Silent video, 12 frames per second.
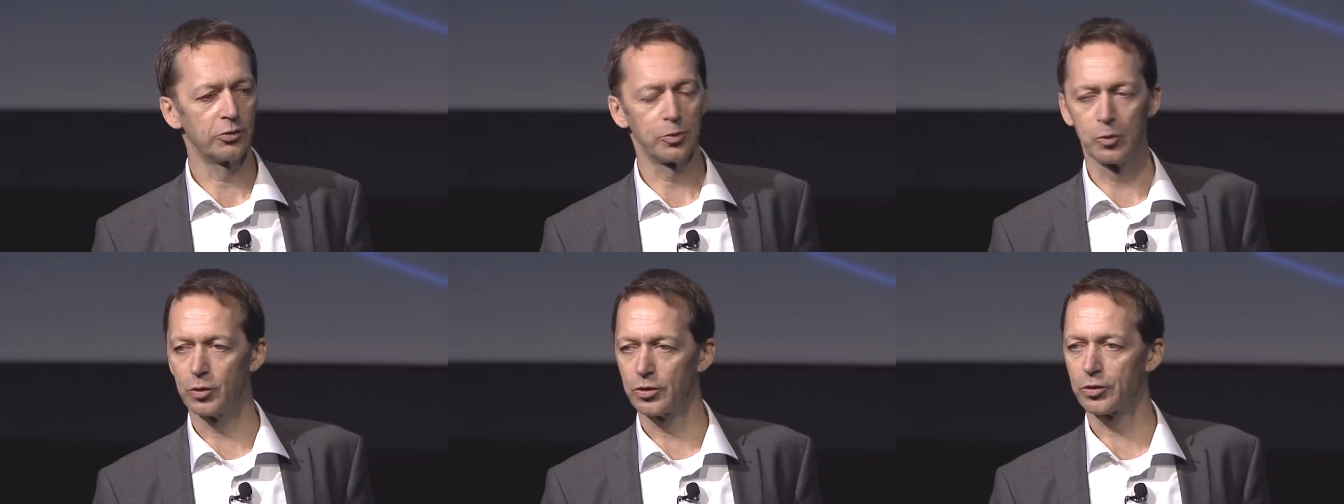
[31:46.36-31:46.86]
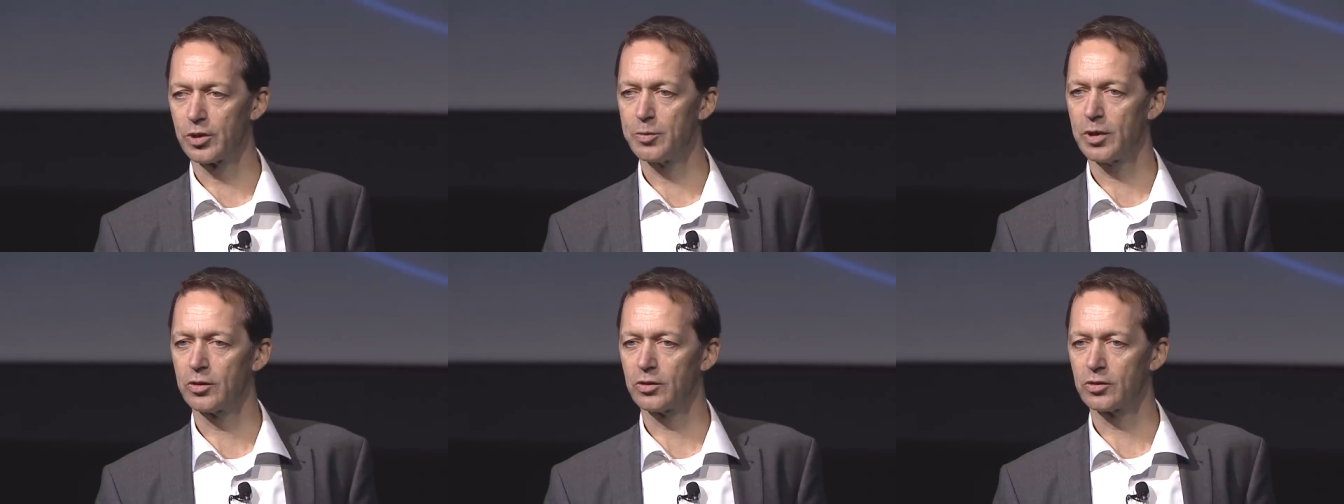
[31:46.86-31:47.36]
for more than 3
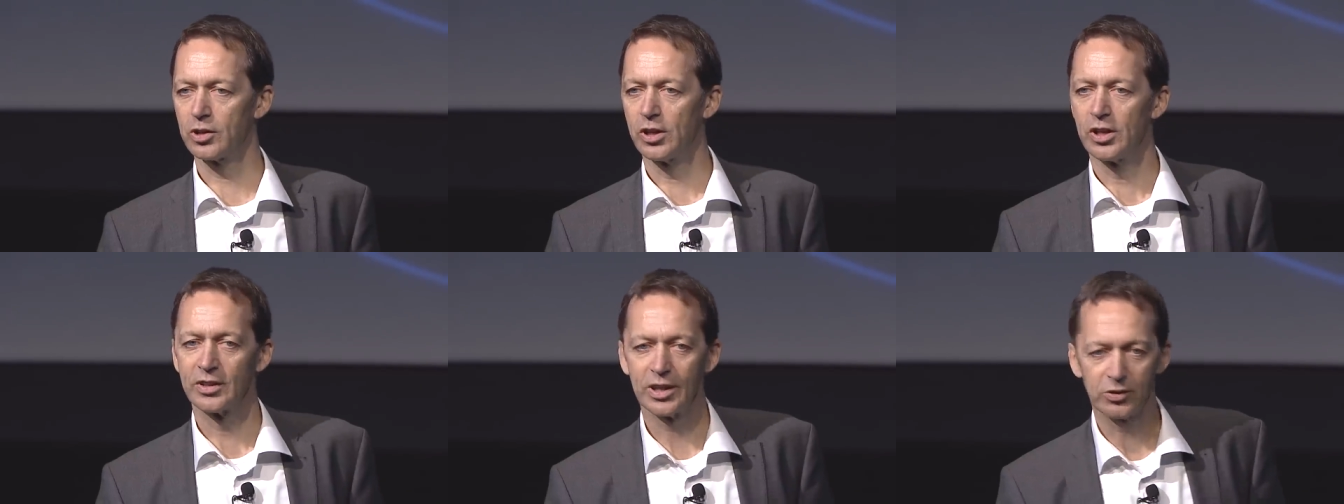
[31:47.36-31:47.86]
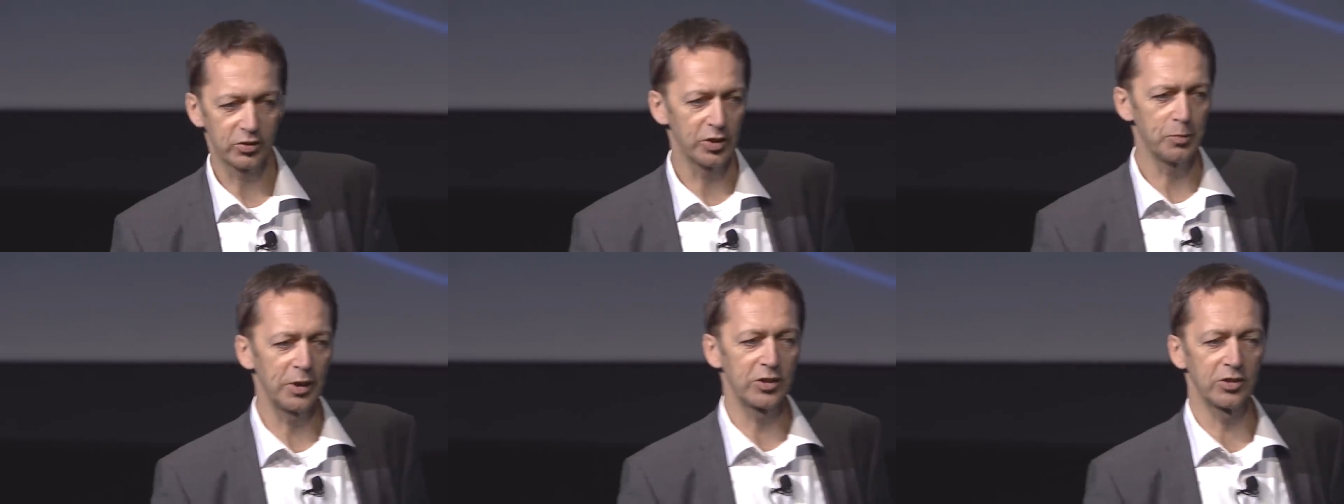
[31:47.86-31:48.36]
months. That's a
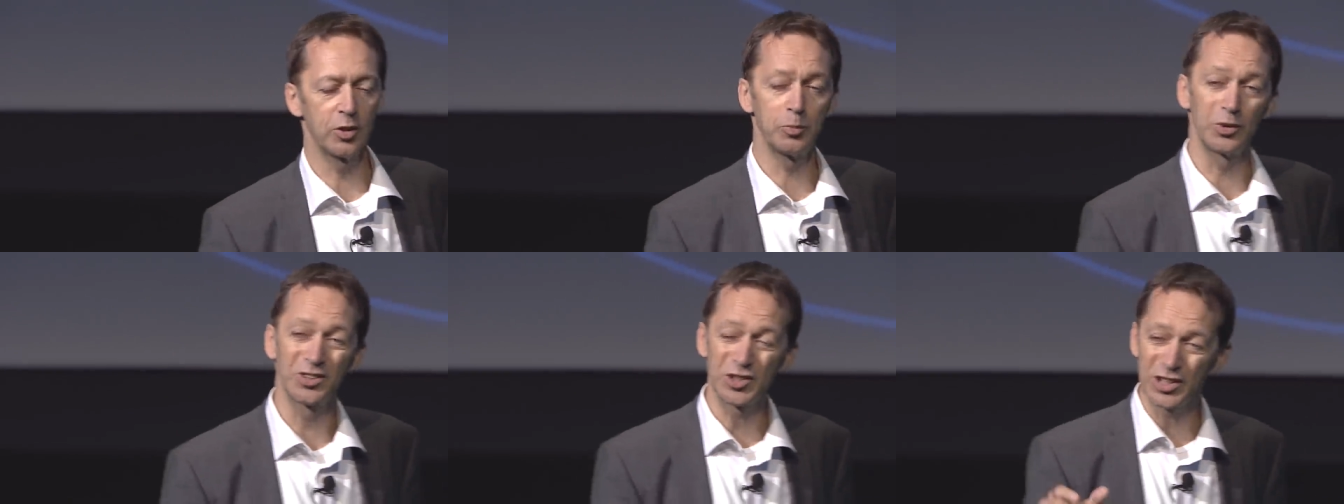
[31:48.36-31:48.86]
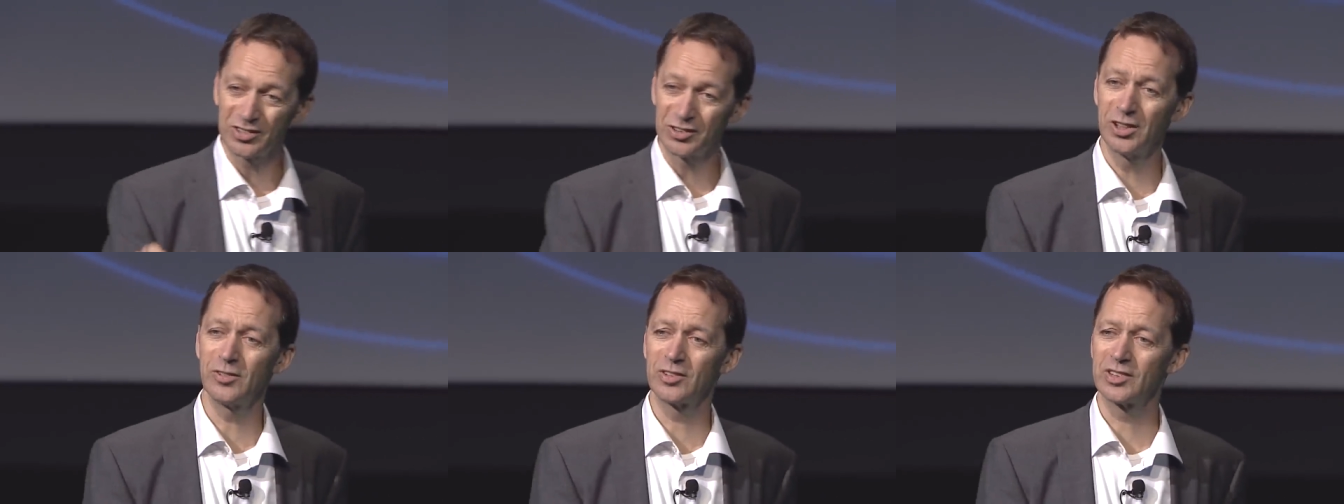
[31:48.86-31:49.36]
simple example. The shared
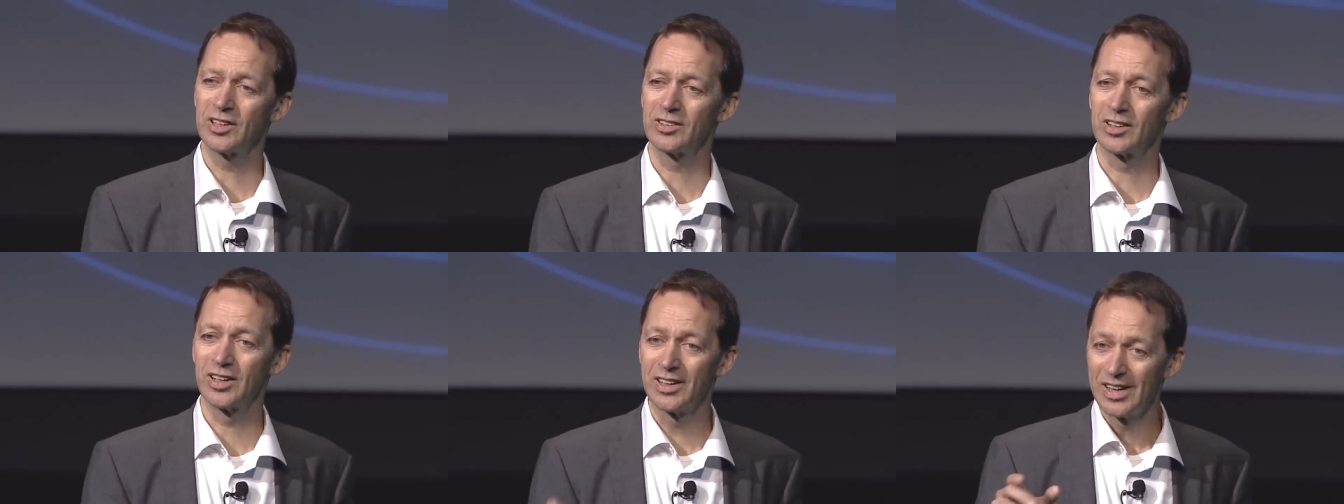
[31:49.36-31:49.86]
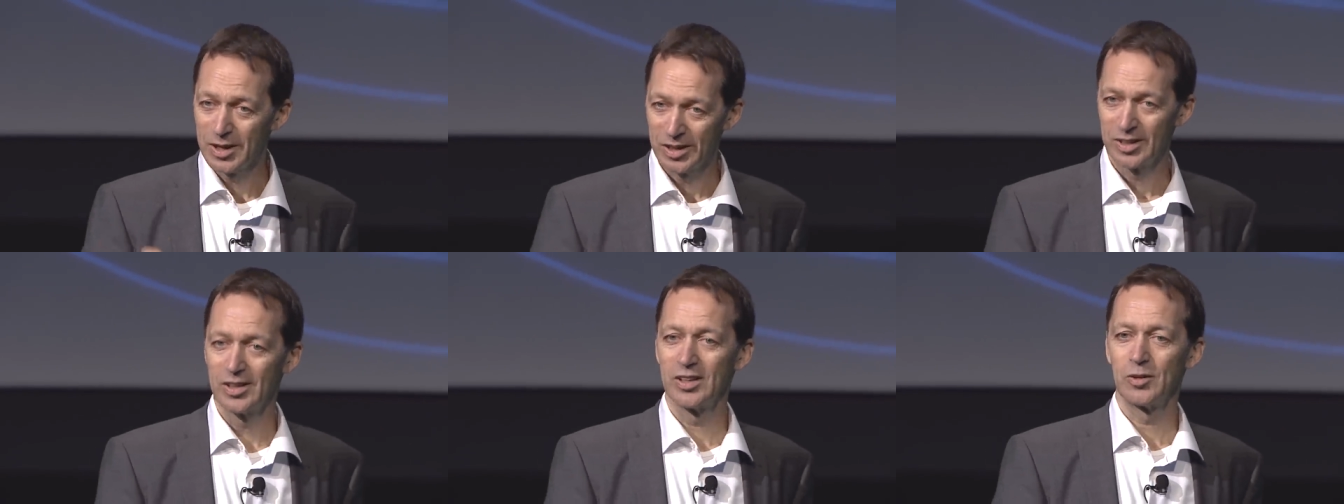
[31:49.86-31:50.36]
service center
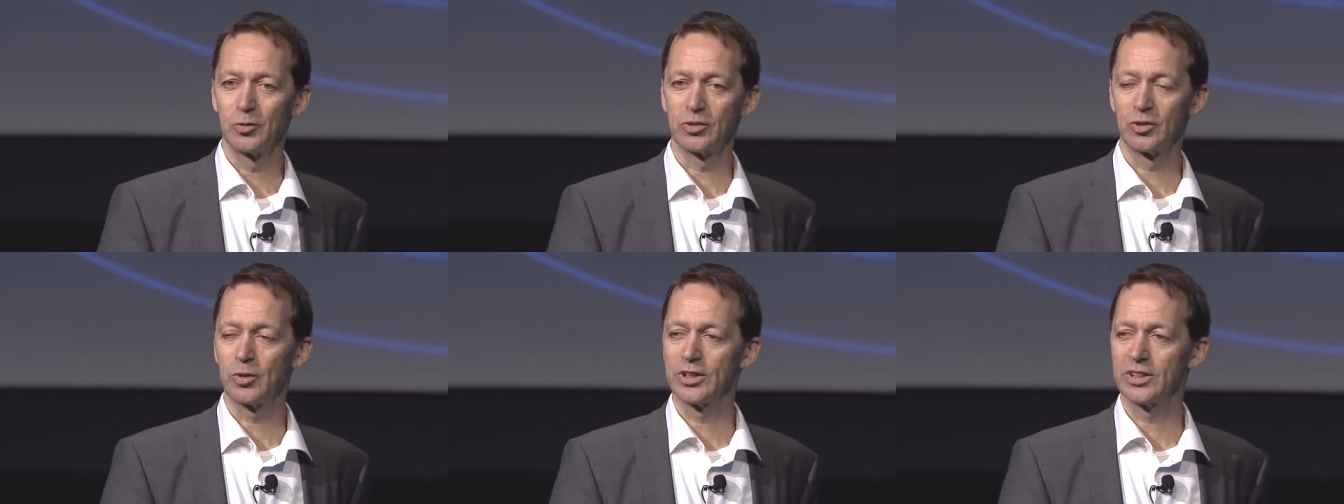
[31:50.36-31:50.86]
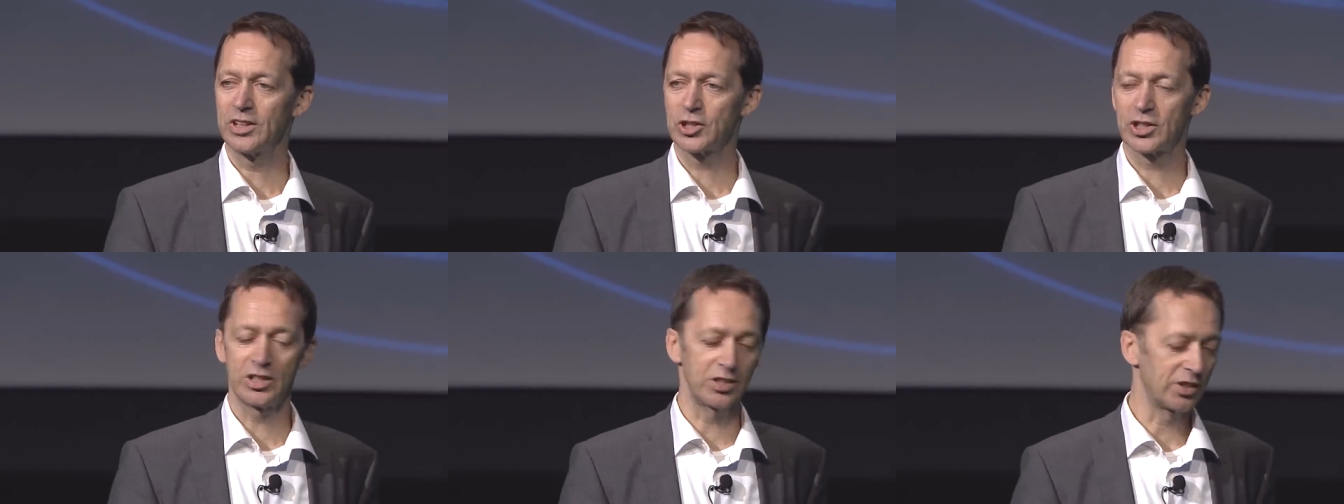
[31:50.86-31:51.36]
was the one that
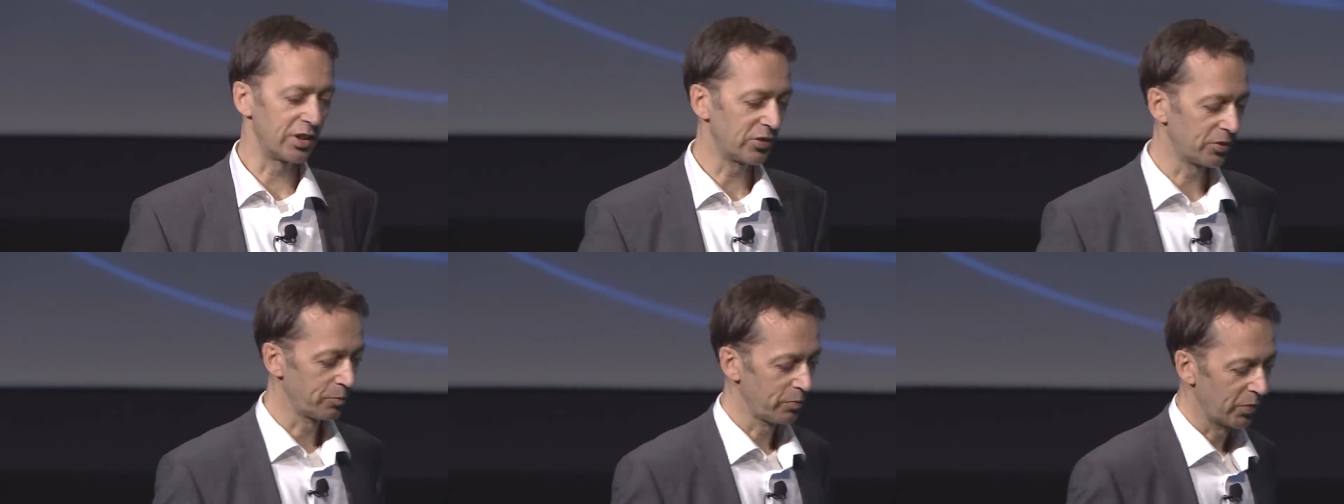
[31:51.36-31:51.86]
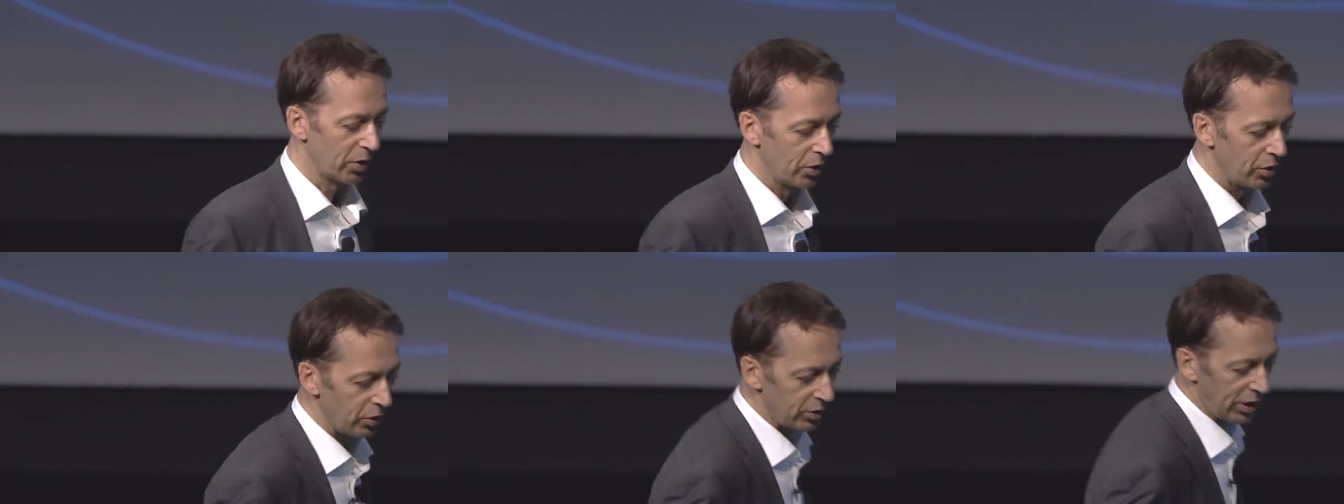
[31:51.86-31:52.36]
initiated this.
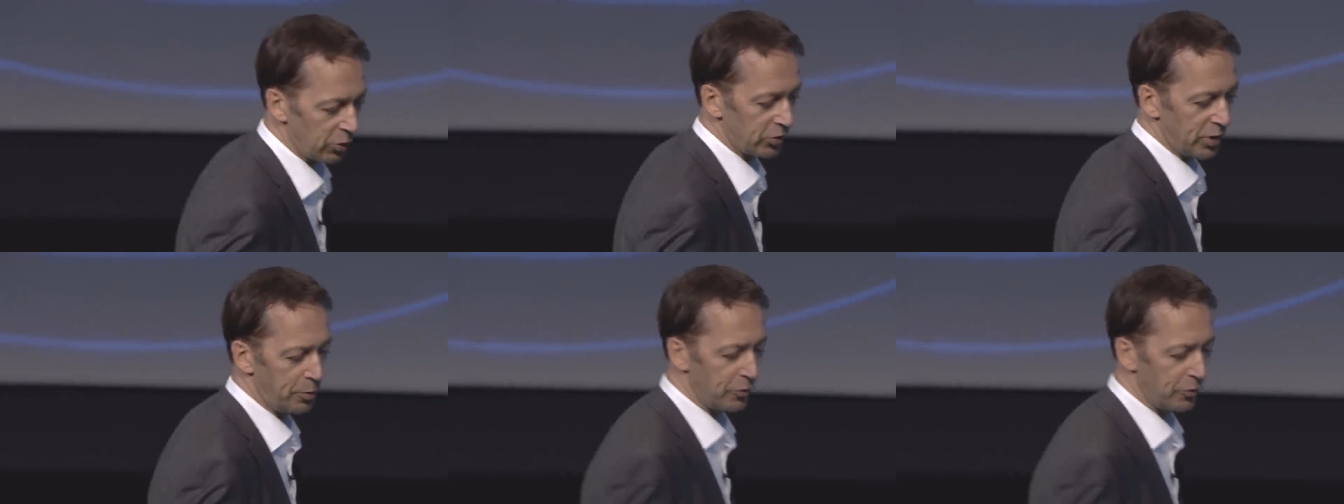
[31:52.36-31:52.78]
Now, some